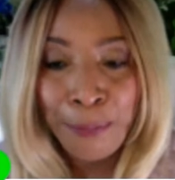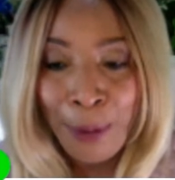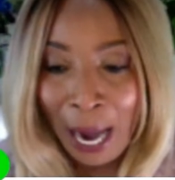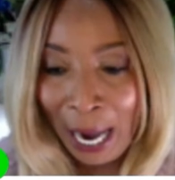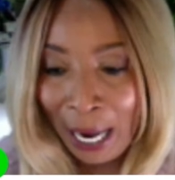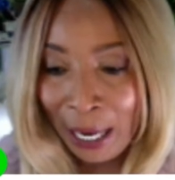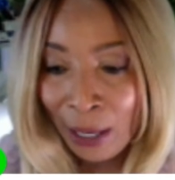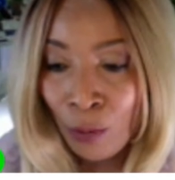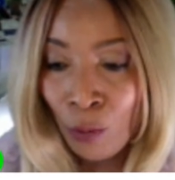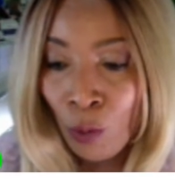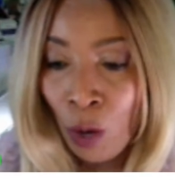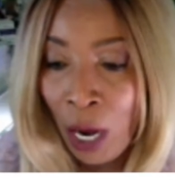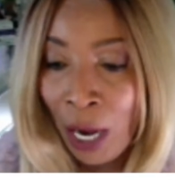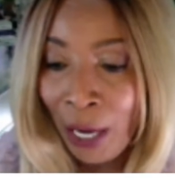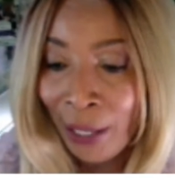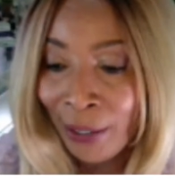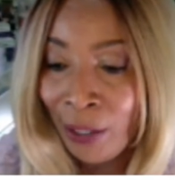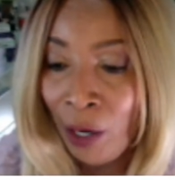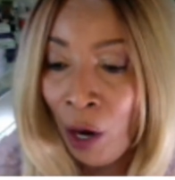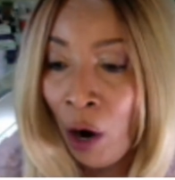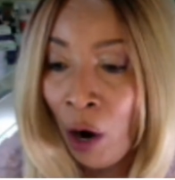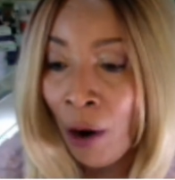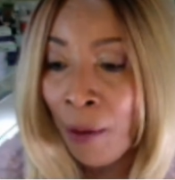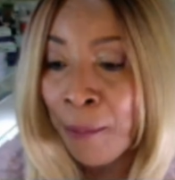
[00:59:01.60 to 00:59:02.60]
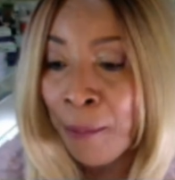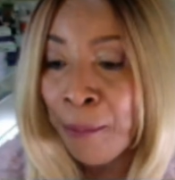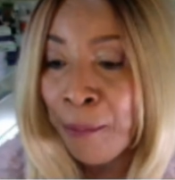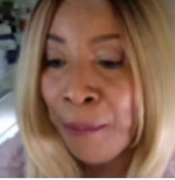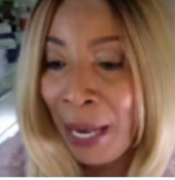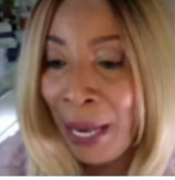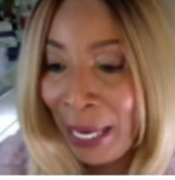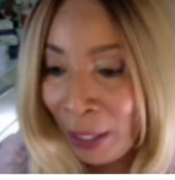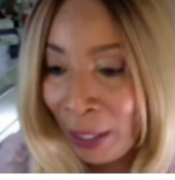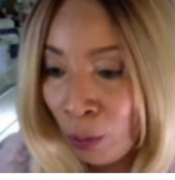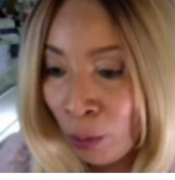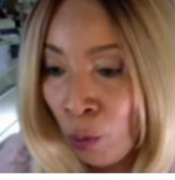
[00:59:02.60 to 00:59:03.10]
buy one or
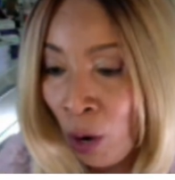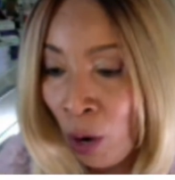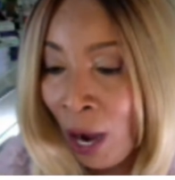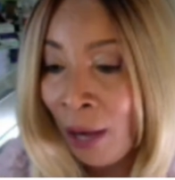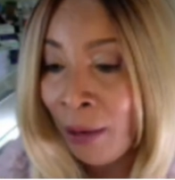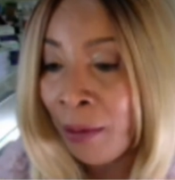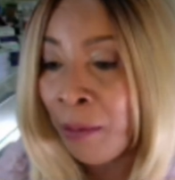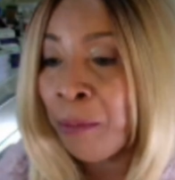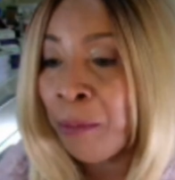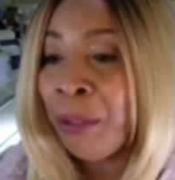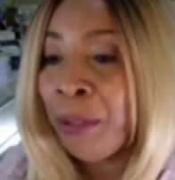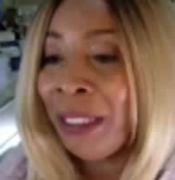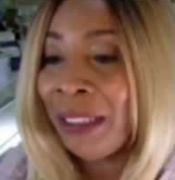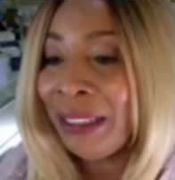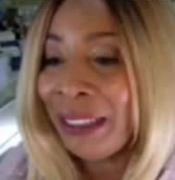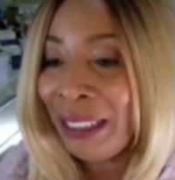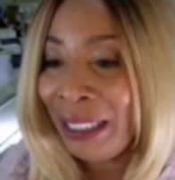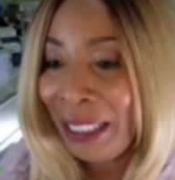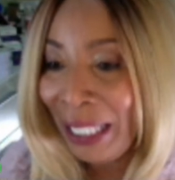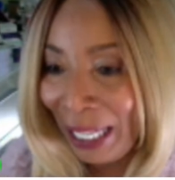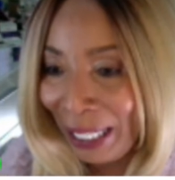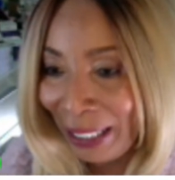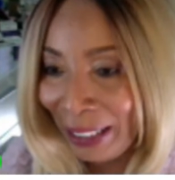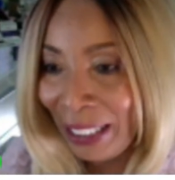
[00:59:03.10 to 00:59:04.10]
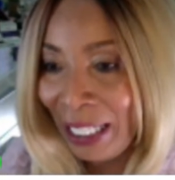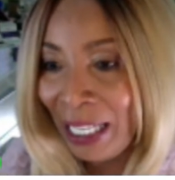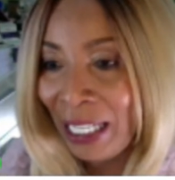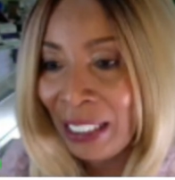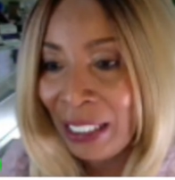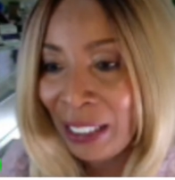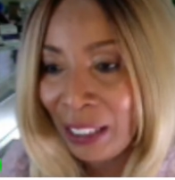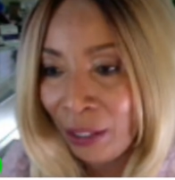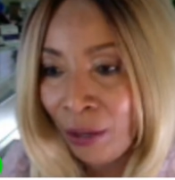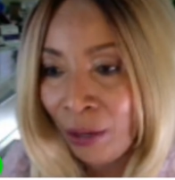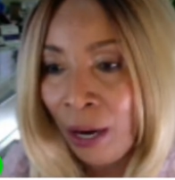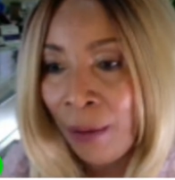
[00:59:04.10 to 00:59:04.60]
make one, but get a
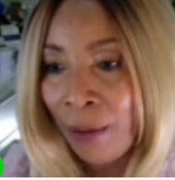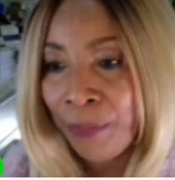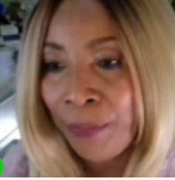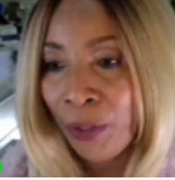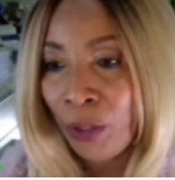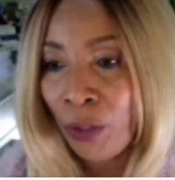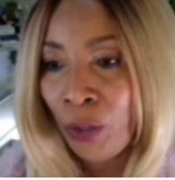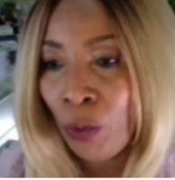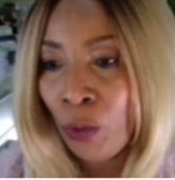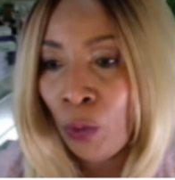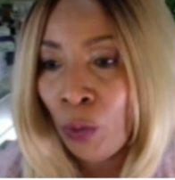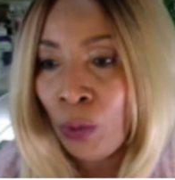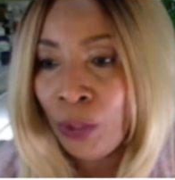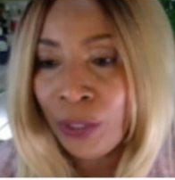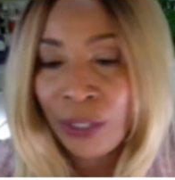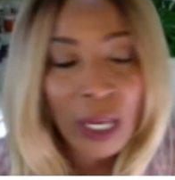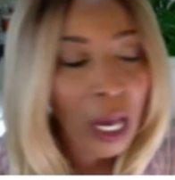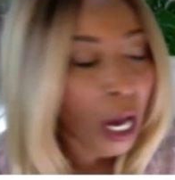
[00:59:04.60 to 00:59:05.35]
serum to use